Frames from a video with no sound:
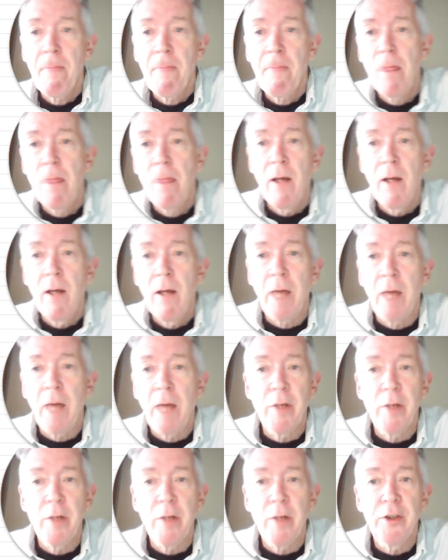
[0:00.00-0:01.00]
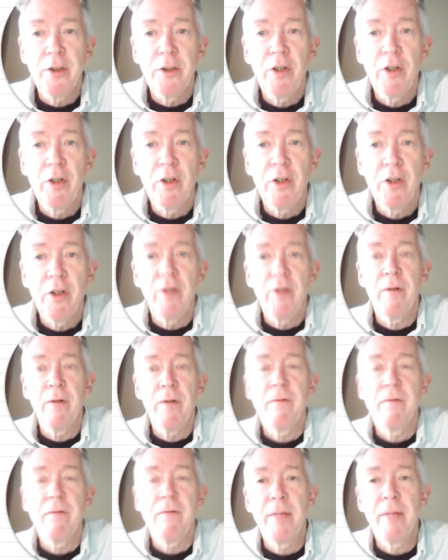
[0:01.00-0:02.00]
I'm going to show you the
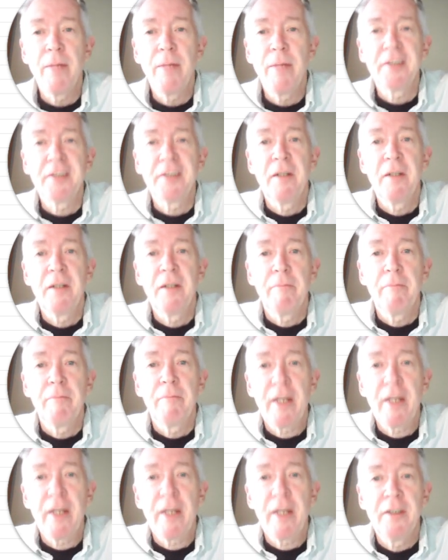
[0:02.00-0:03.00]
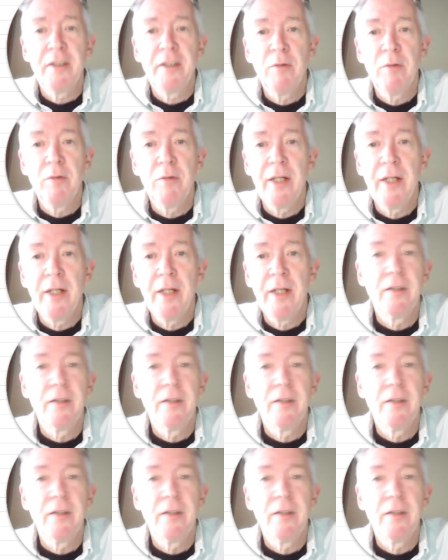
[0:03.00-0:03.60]
best practice way to